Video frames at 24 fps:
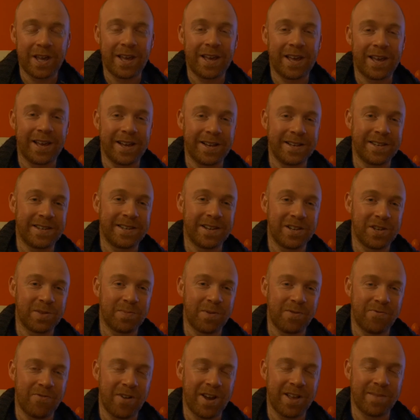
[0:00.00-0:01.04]
It has since
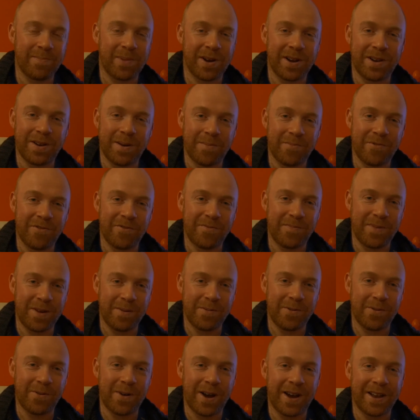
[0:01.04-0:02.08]
been read by a number of
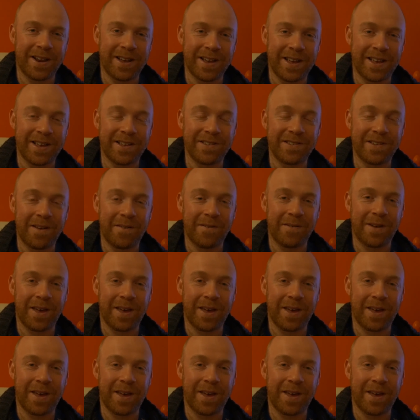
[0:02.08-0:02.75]
people, and it has